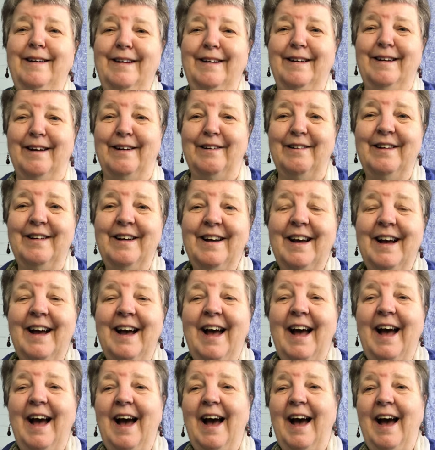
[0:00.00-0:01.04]
you know,
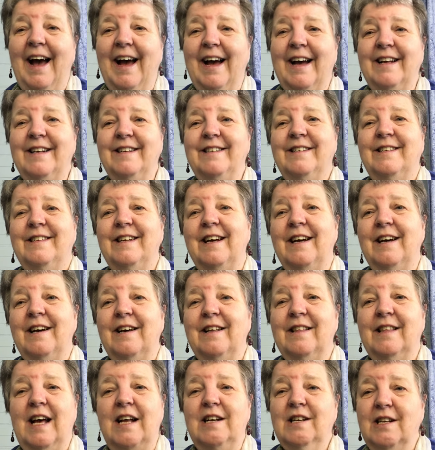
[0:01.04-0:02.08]
and uh,
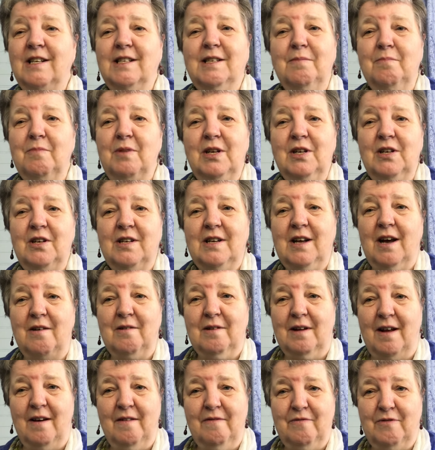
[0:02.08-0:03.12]
that doesn't mean you don't
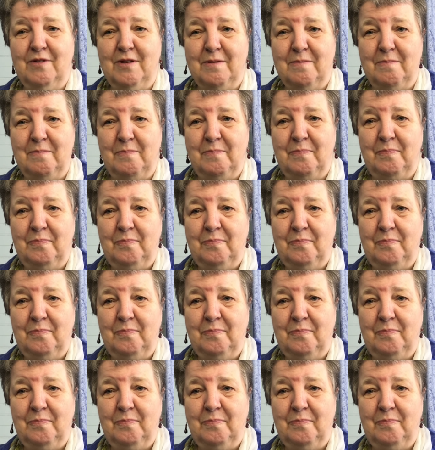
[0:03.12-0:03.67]
love them.